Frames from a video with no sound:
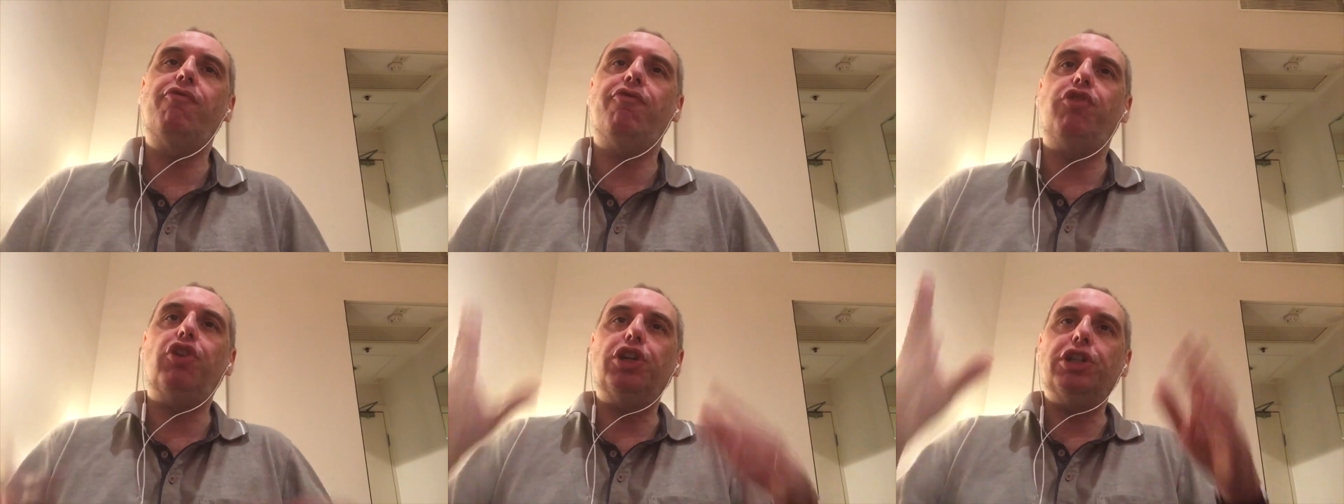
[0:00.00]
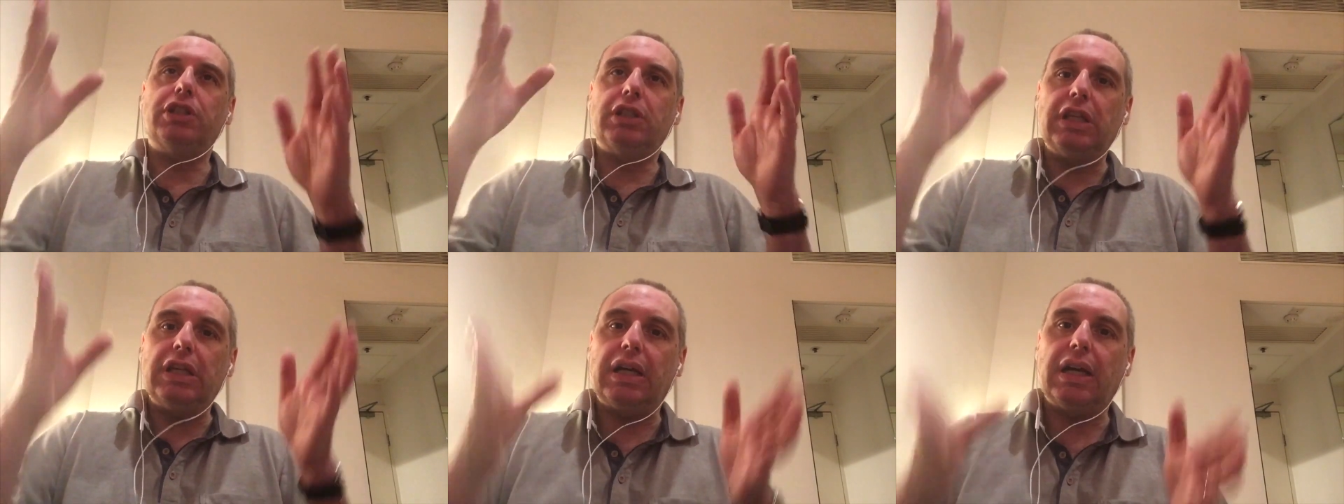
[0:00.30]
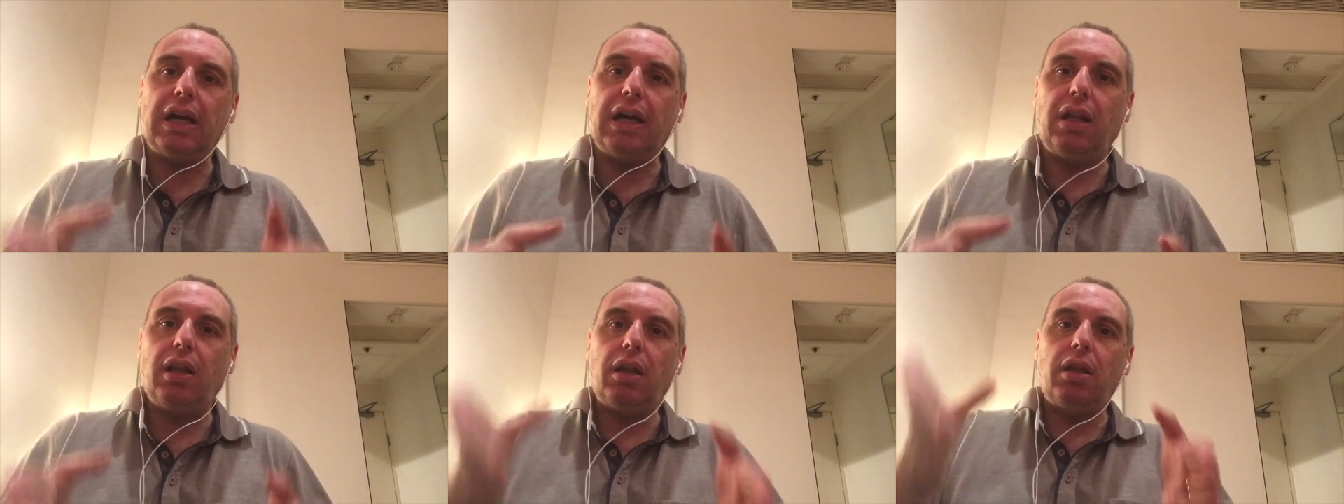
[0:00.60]

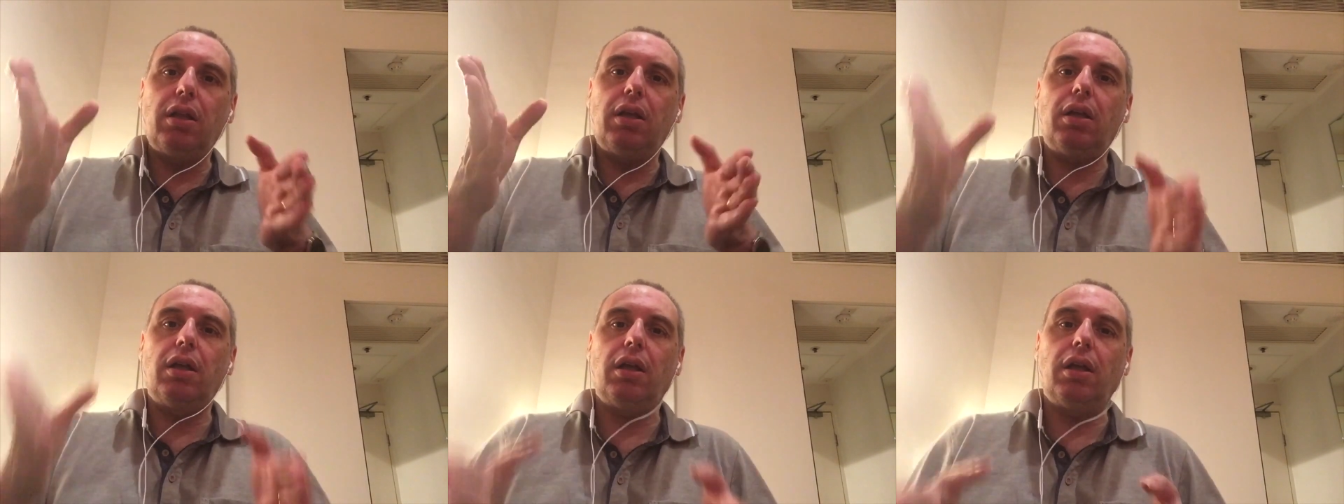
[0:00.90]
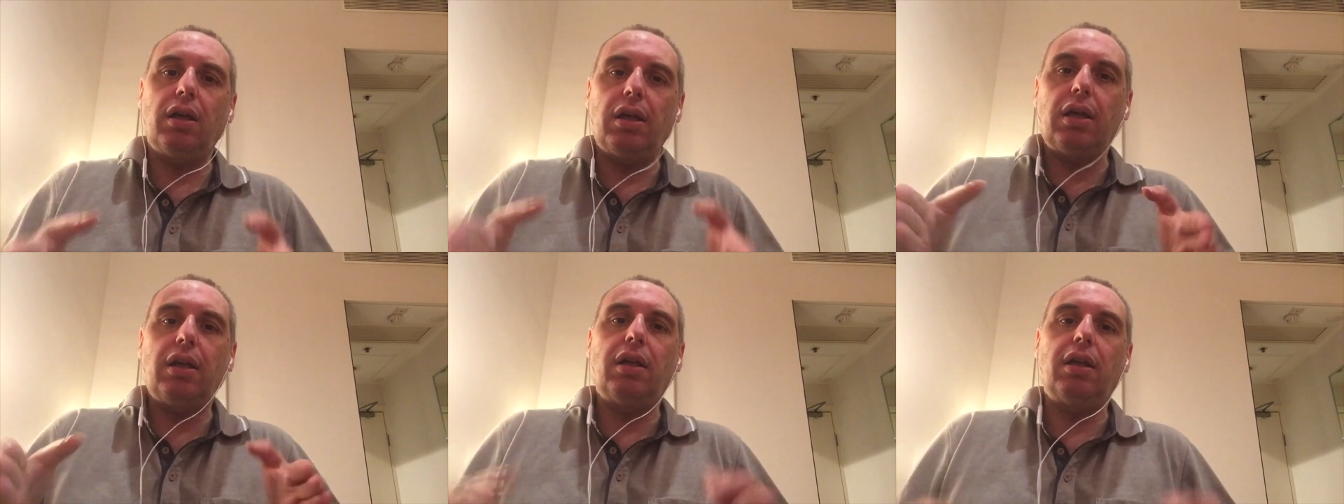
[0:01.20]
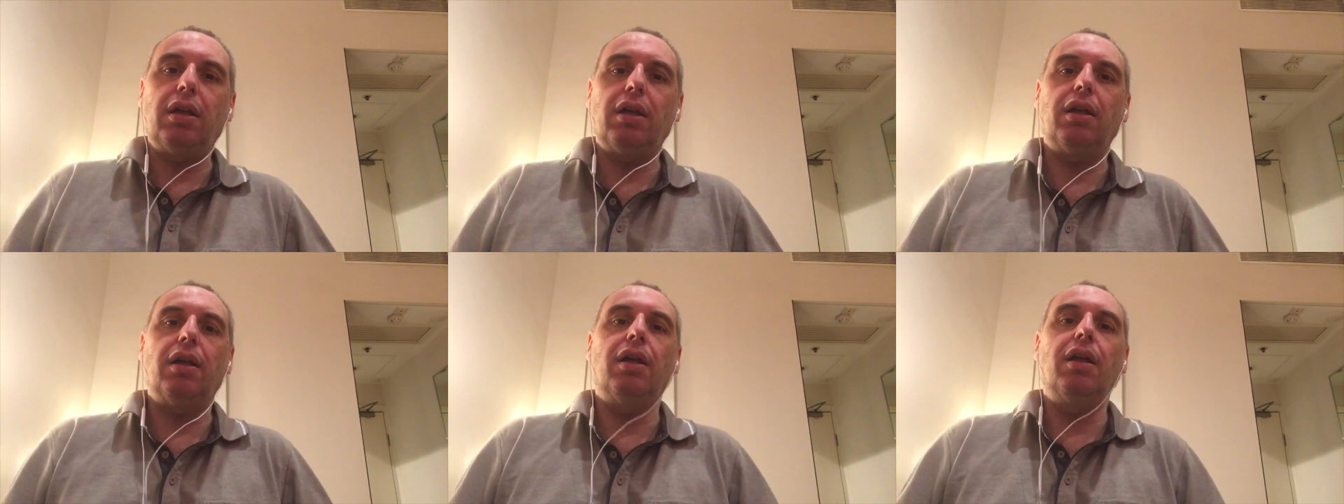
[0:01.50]
vertical
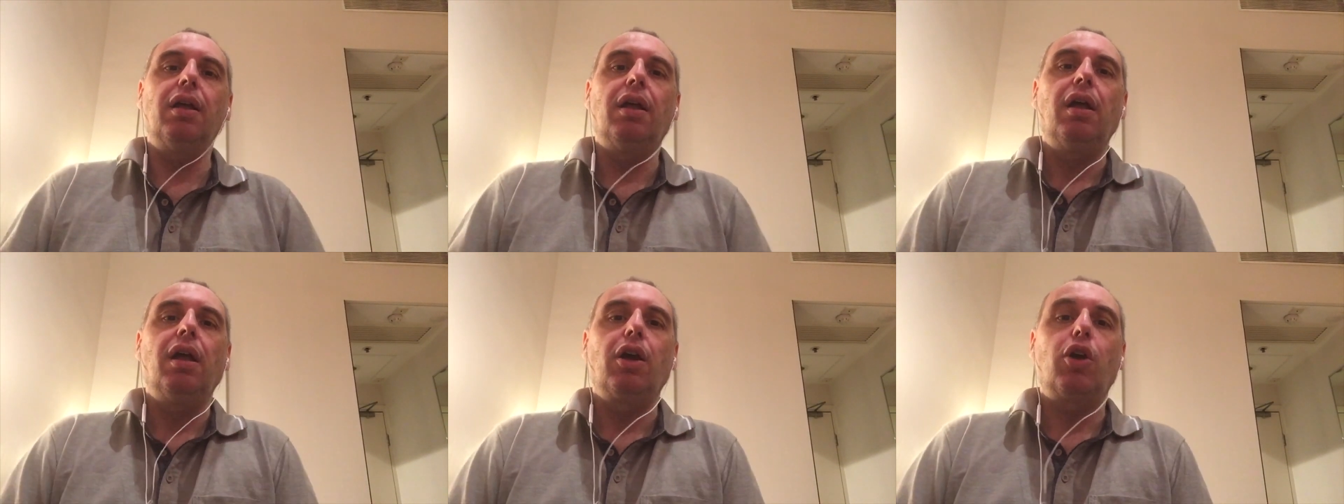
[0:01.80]
uh,